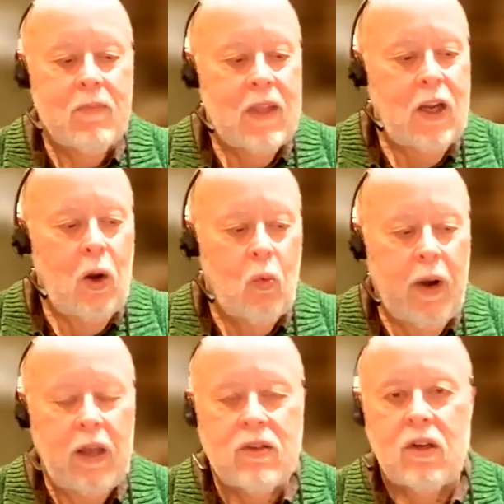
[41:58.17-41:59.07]
you know
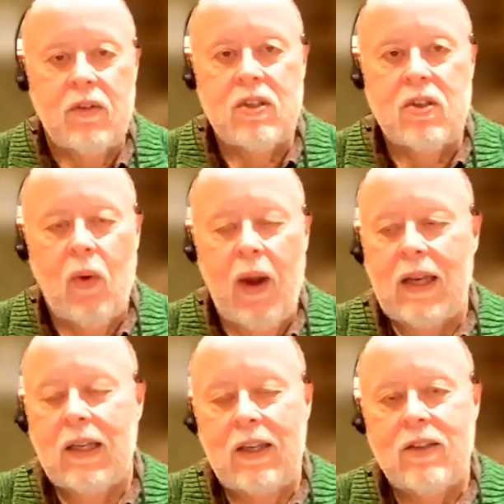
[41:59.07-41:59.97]
rail service
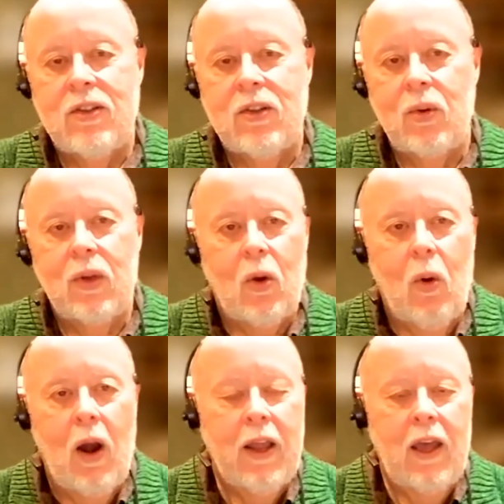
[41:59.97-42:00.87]
directly to
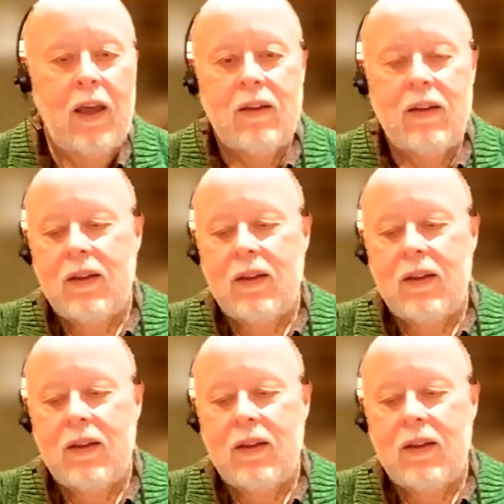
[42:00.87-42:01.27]
LaGuardia